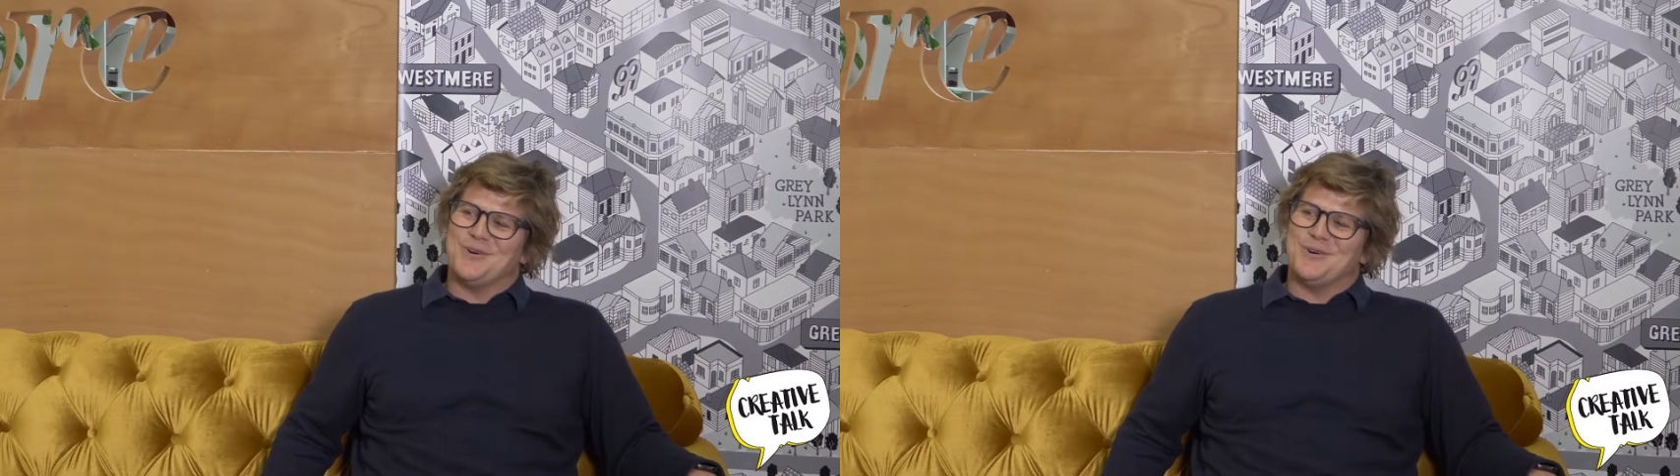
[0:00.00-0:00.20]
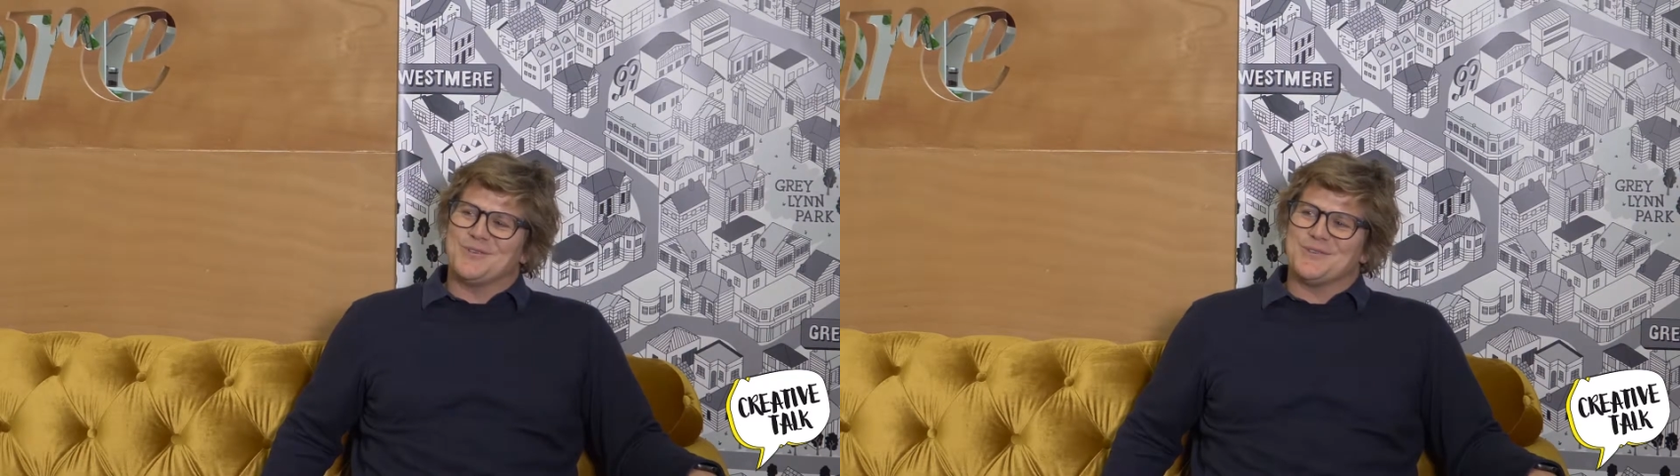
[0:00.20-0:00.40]

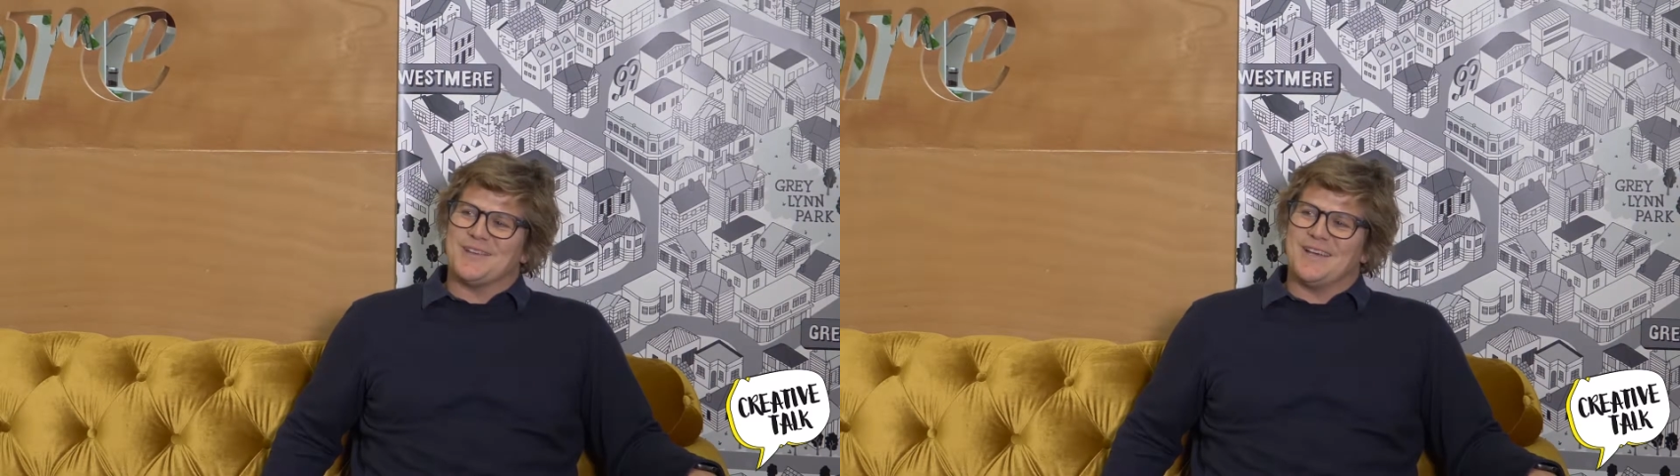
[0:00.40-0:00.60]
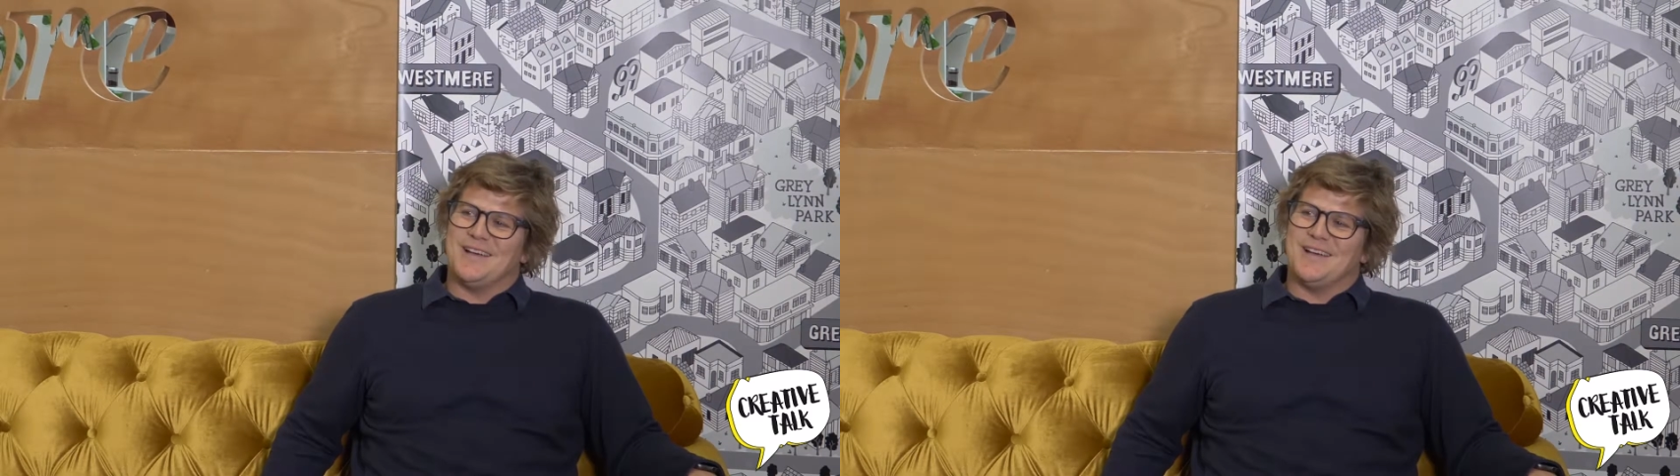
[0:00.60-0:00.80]

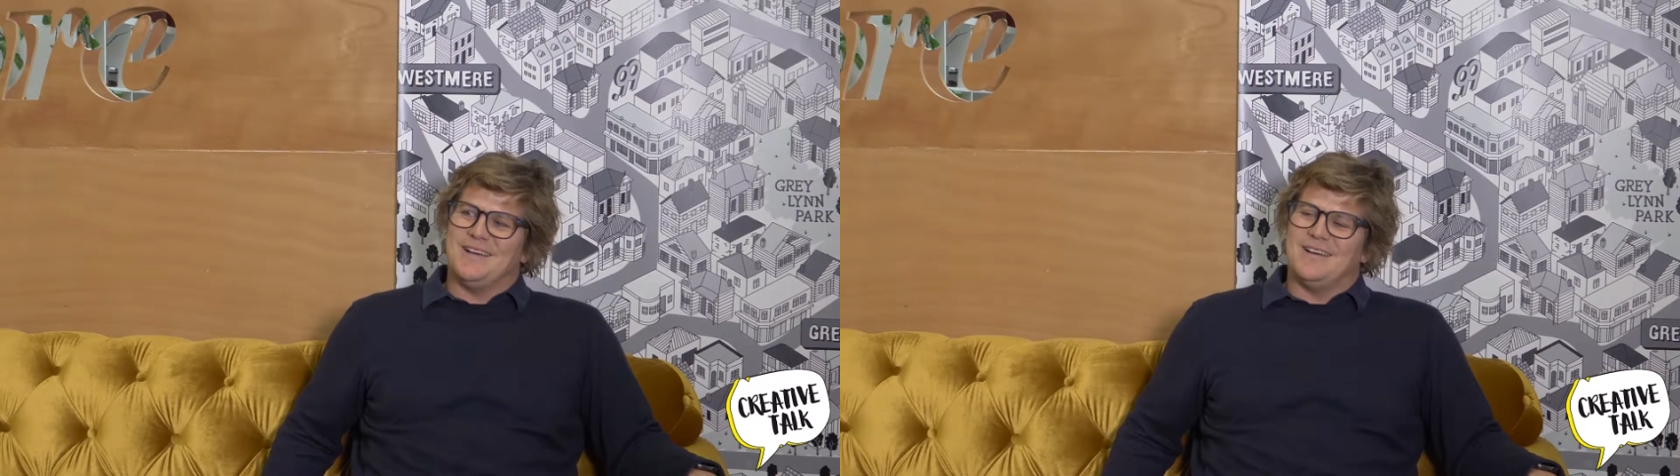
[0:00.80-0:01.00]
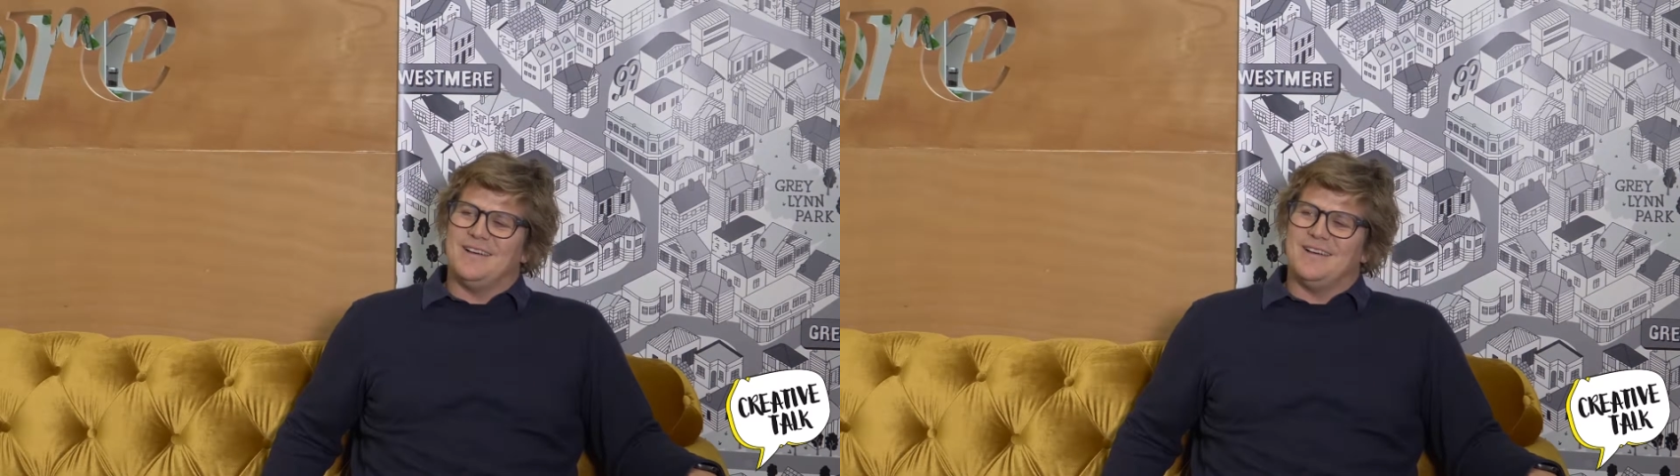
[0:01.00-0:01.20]
was
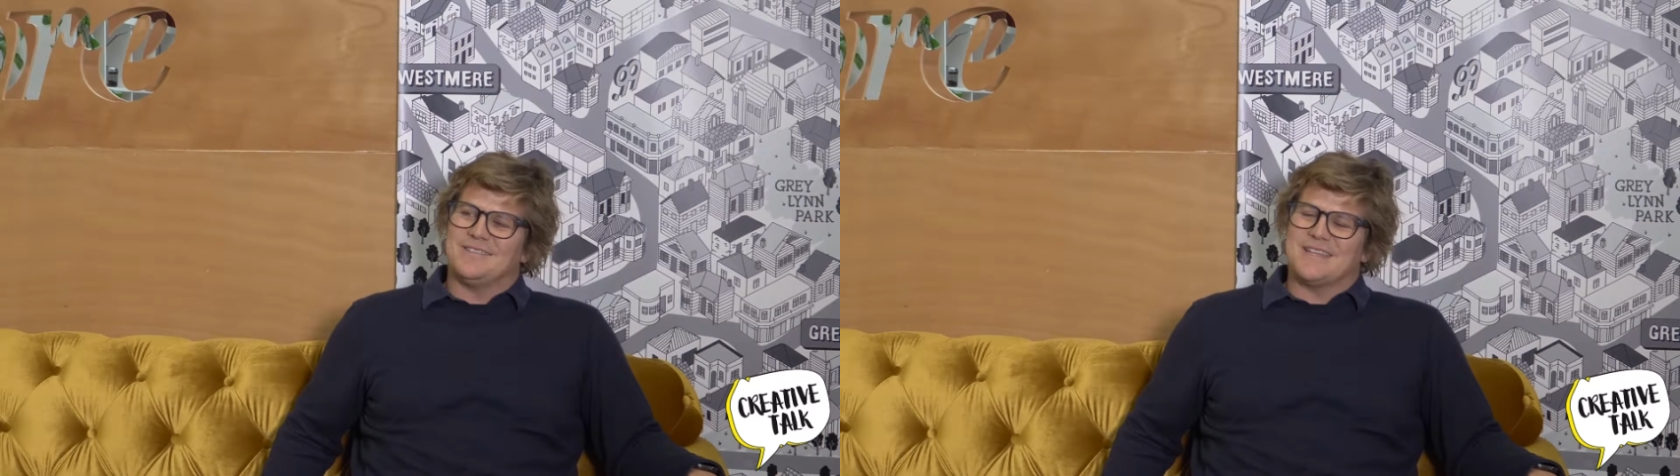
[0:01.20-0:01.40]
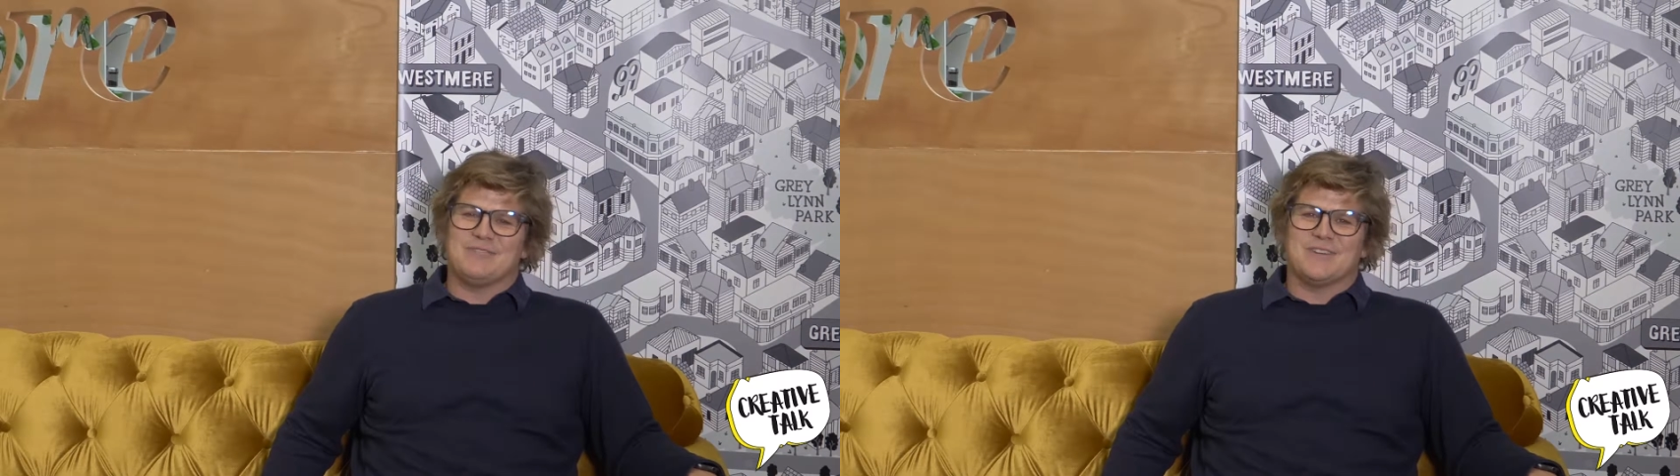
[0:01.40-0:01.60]

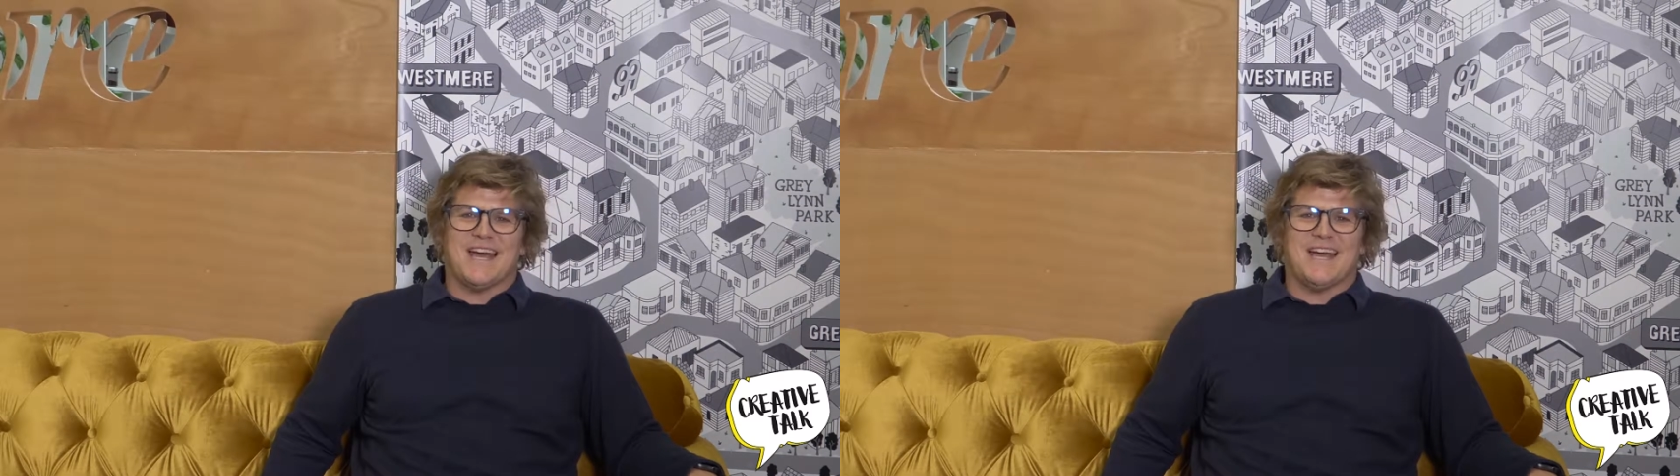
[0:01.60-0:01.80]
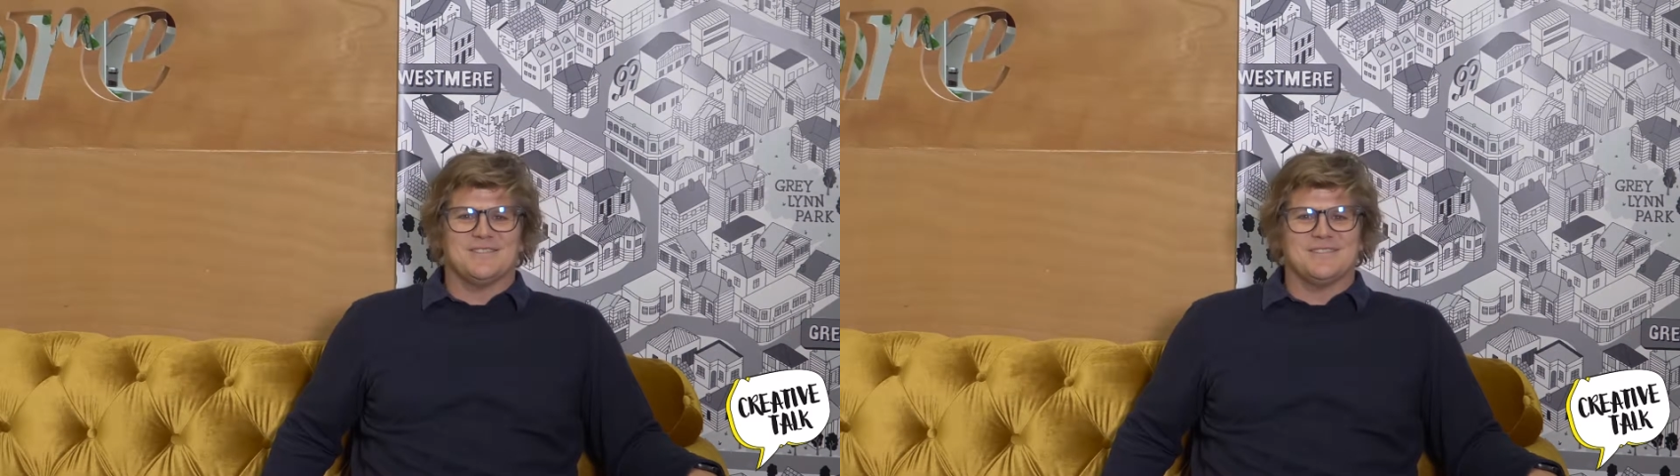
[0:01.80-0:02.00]
David
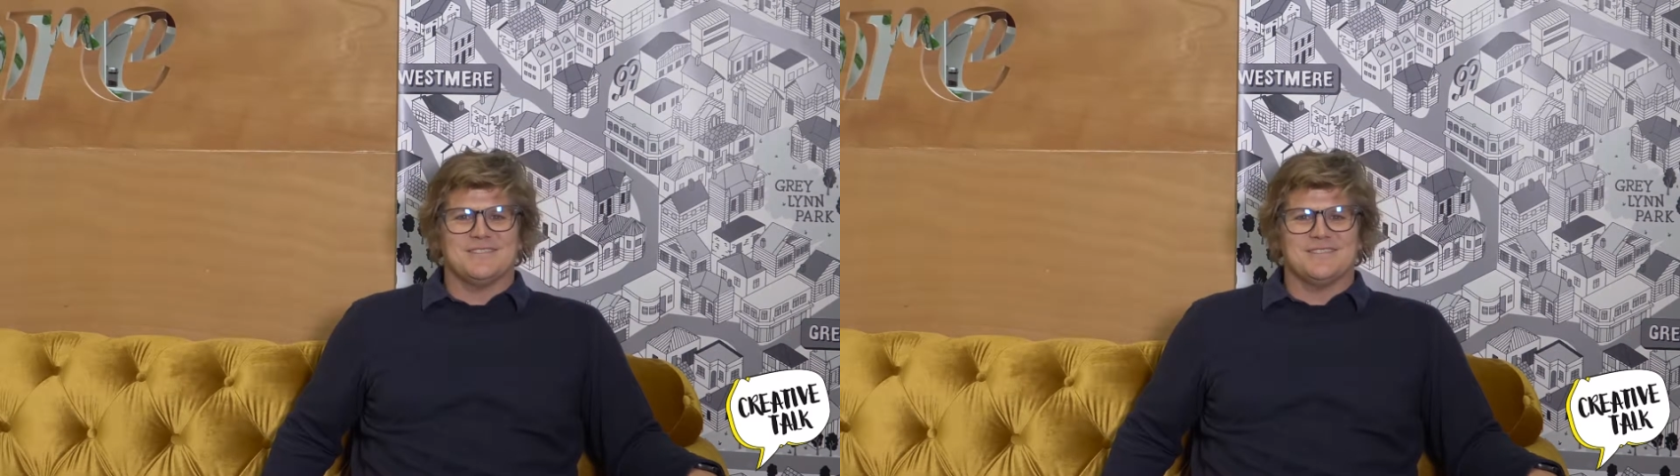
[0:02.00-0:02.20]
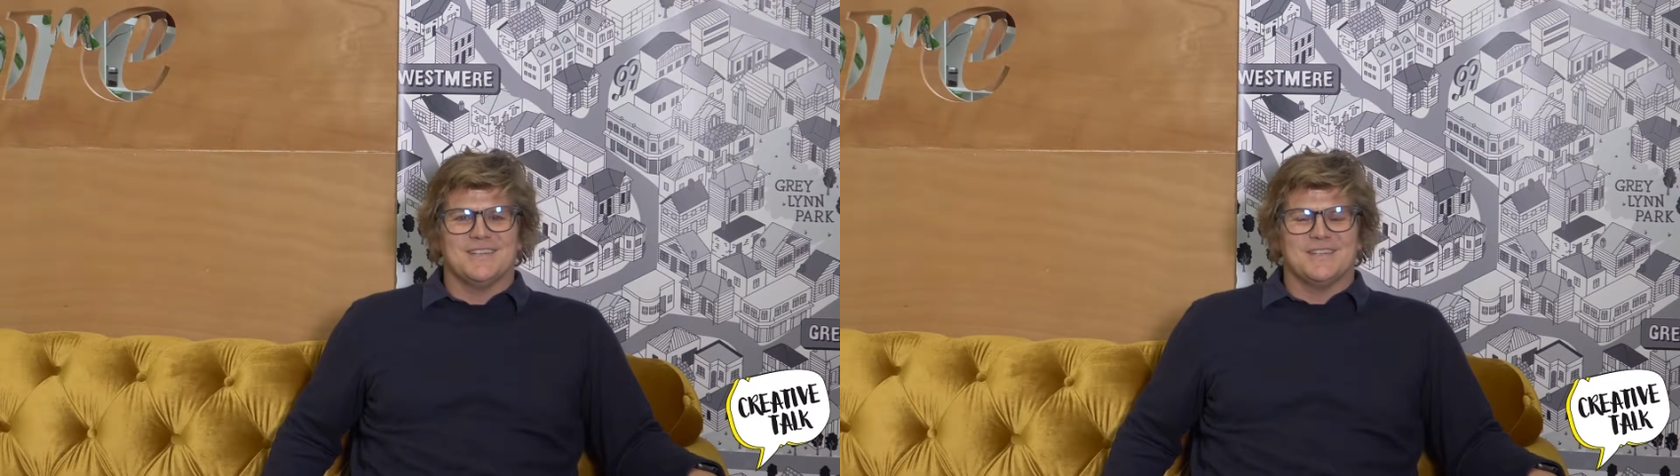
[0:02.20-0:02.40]
Carson's.